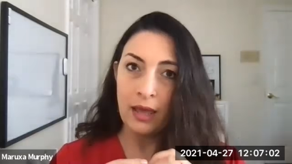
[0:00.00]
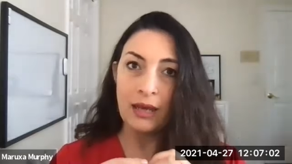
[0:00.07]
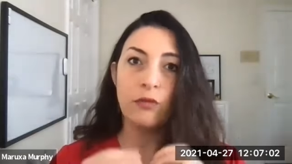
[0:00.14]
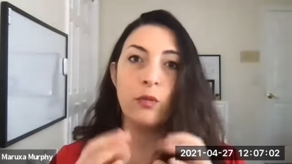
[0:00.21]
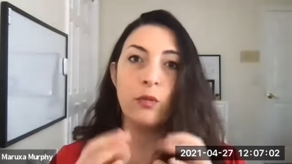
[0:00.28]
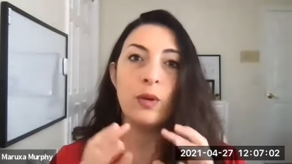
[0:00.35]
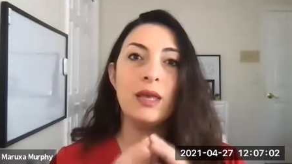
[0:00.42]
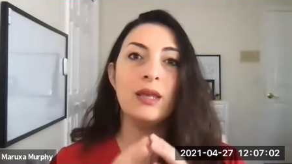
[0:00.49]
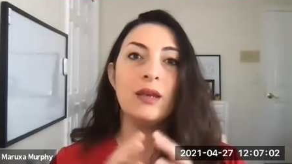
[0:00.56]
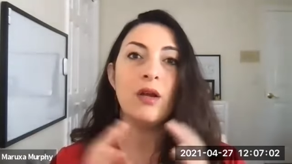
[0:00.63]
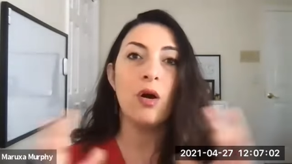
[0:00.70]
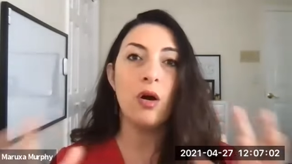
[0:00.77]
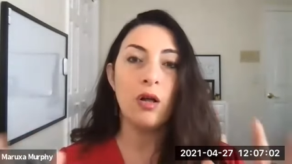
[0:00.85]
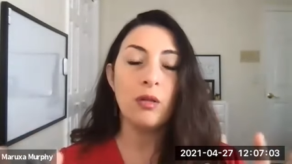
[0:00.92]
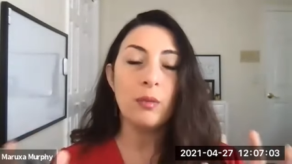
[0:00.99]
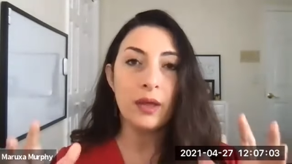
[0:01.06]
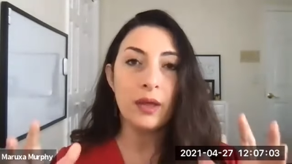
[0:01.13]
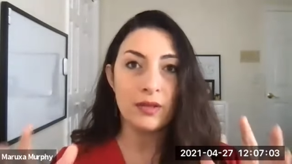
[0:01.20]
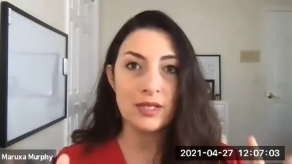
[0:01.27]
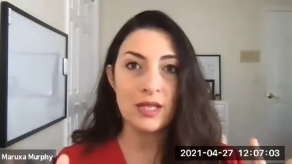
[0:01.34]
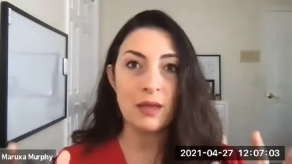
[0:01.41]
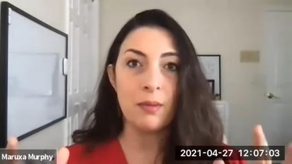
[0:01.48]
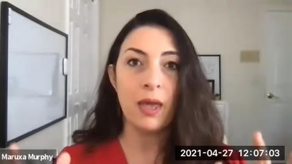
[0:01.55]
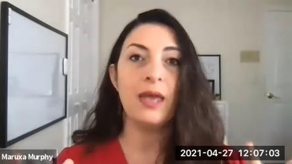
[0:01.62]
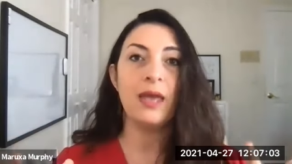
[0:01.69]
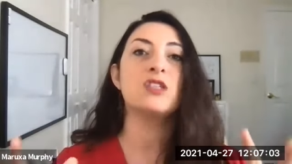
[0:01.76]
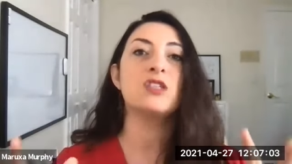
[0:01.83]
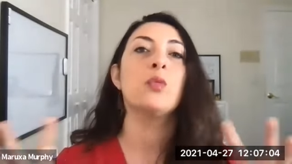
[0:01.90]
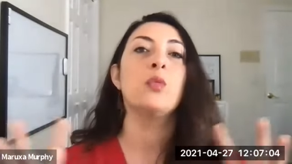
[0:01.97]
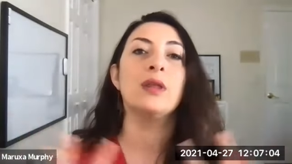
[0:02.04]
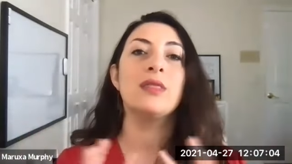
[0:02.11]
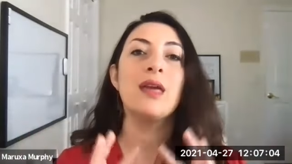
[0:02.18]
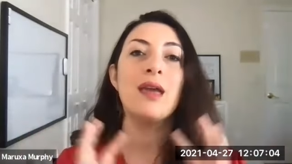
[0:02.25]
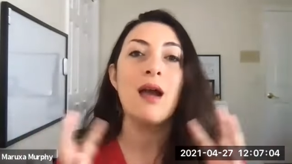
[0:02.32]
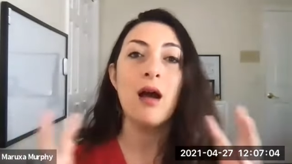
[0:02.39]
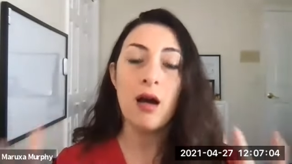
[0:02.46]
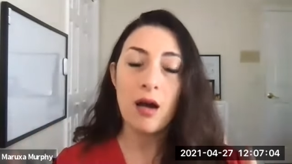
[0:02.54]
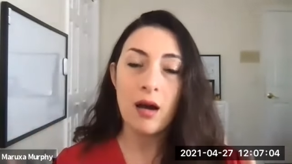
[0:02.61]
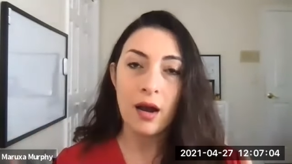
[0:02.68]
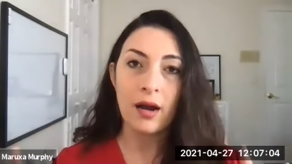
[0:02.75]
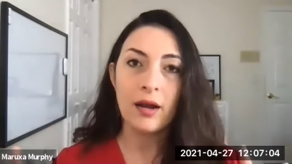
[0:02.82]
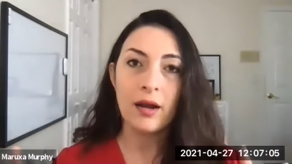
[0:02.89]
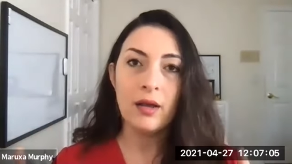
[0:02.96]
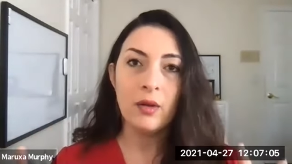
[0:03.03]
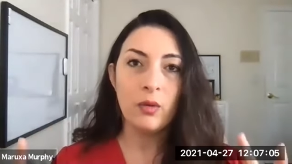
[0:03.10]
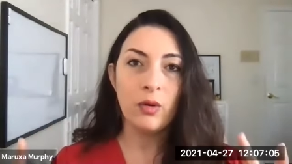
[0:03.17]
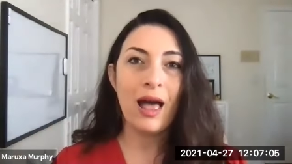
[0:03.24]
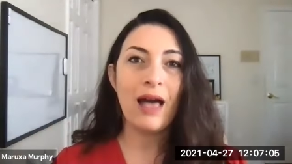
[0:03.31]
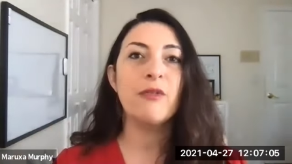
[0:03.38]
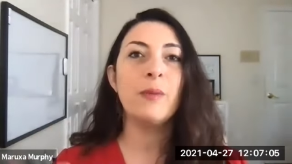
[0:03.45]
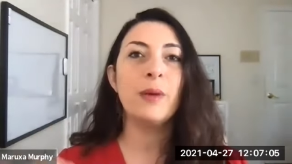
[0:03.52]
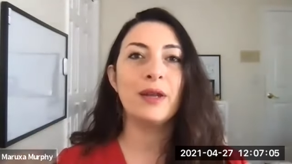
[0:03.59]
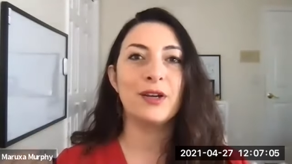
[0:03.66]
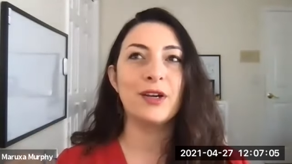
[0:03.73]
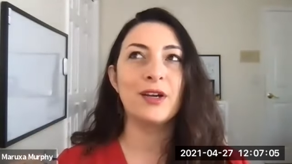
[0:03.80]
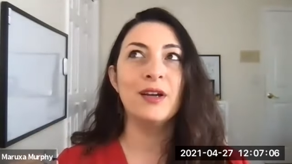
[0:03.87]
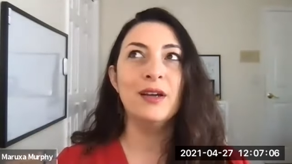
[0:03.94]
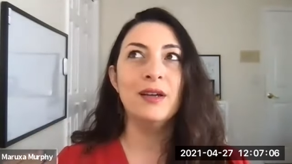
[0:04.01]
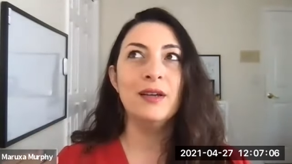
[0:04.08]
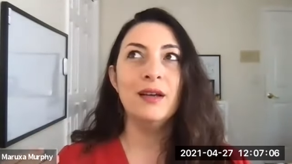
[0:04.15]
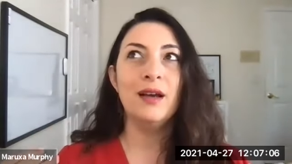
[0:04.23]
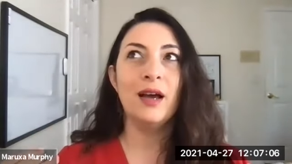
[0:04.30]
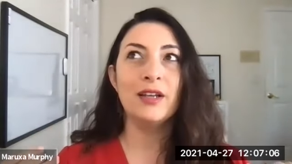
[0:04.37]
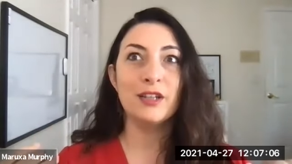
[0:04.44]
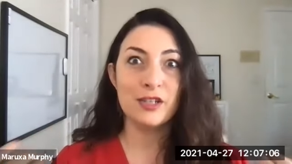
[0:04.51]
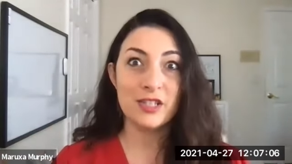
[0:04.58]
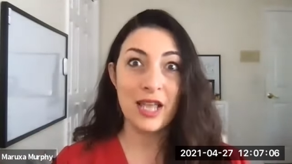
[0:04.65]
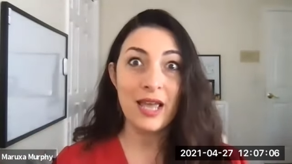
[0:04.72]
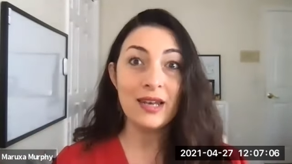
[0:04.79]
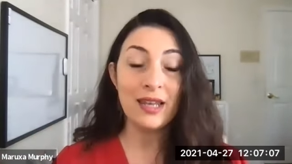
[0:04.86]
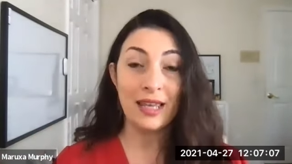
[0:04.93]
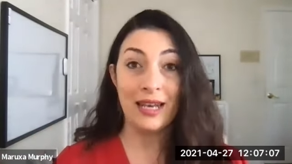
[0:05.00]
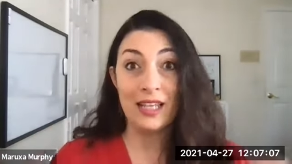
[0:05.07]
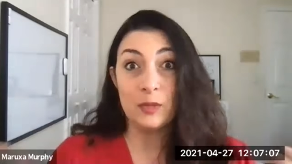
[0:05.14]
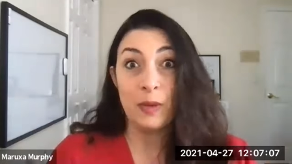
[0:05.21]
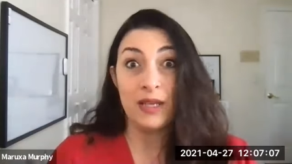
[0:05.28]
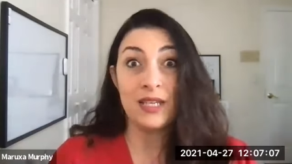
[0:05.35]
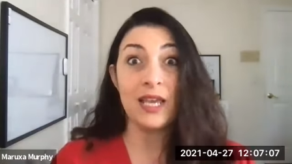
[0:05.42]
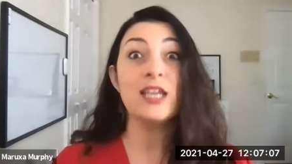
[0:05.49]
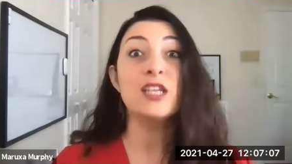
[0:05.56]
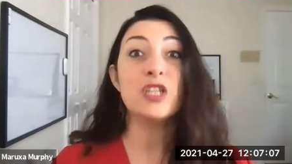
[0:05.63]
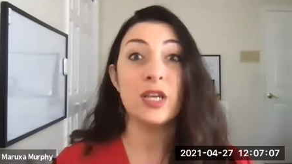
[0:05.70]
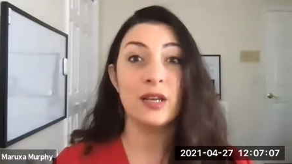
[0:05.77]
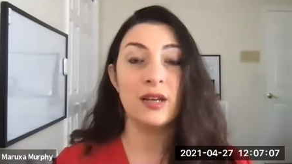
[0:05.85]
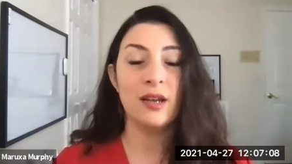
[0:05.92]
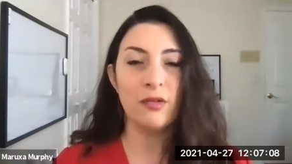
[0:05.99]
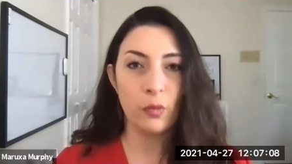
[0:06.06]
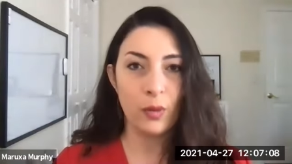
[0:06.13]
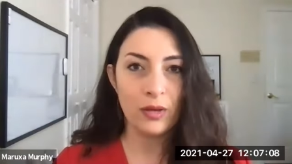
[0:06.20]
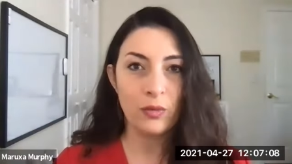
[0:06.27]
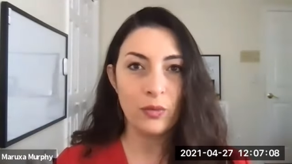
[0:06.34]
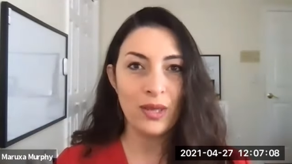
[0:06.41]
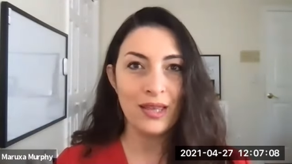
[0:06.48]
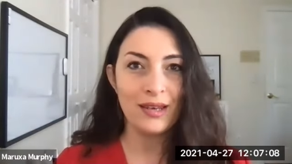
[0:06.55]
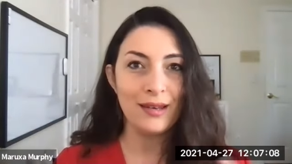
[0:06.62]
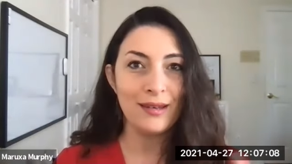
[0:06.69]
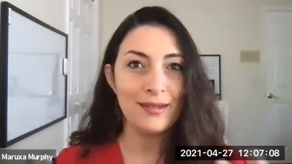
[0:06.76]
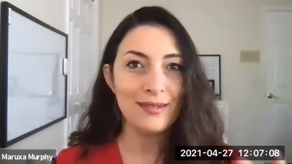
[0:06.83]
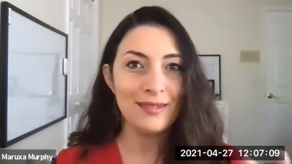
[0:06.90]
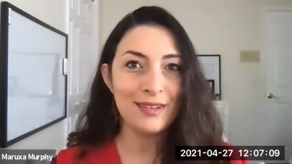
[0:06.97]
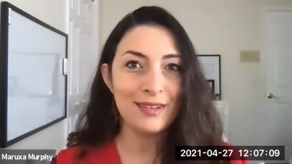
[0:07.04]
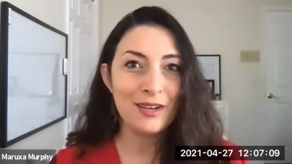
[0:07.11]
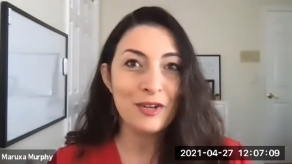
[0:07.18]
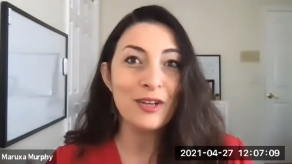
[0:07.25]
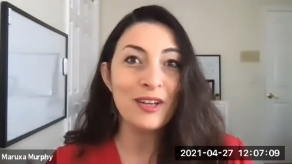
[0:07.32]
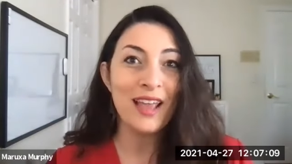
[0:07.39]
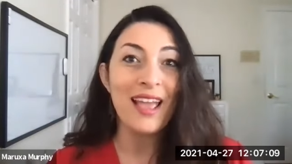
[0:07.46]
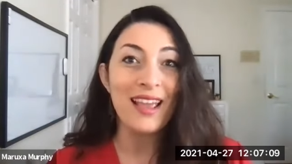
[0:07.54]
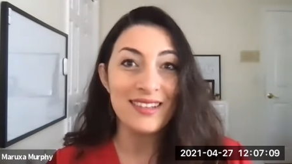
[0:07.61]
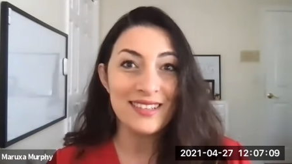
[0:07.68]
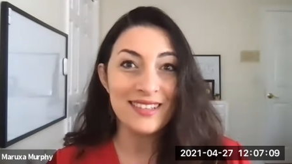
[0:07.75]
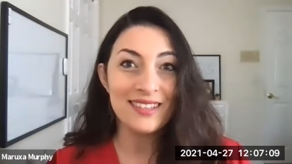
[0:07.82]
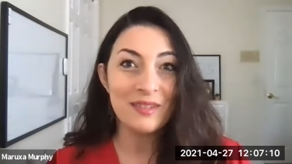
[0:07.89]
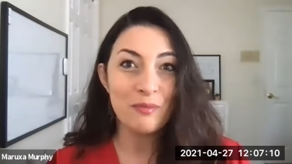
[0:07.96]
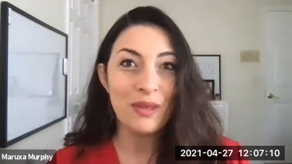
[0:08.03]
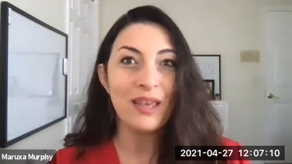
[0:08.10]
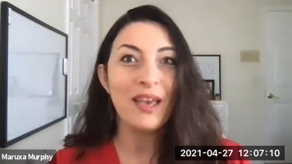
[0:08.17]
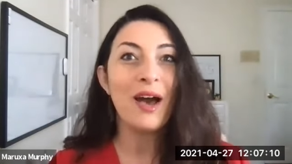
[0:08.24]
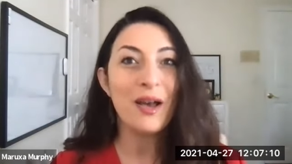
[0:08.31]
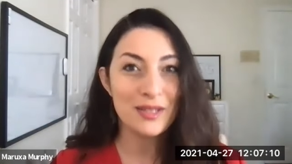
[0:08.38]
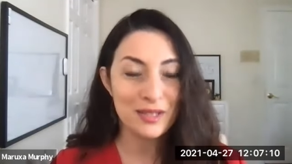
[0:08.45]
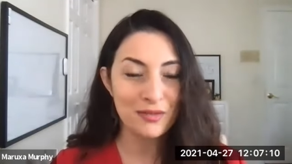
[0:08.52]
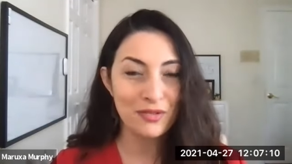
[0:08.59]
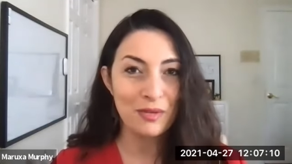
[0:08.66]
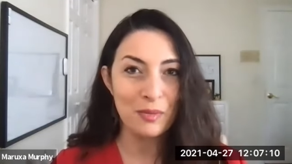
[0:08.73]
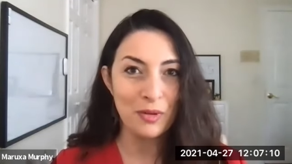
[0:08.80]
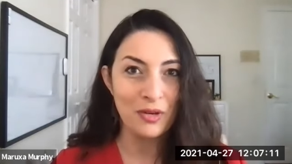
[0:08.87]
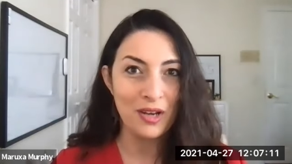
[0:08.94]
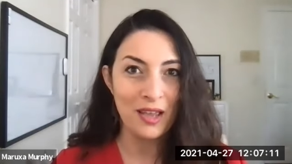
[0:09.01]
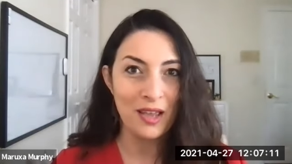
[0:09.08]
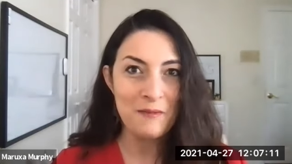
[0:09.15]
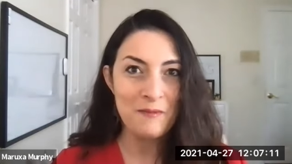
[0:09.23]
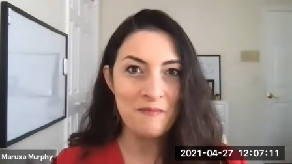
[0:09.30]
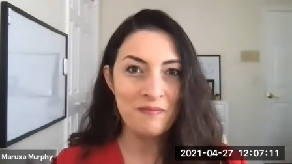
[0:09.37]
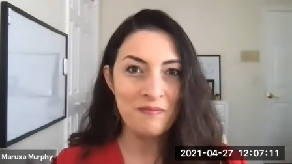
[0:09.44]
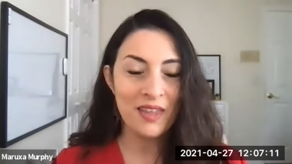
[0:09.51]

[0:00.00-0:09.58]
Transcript: And if we can all be on the same page on what they are, we'll have a better understanding and expectation of what we can create because of community.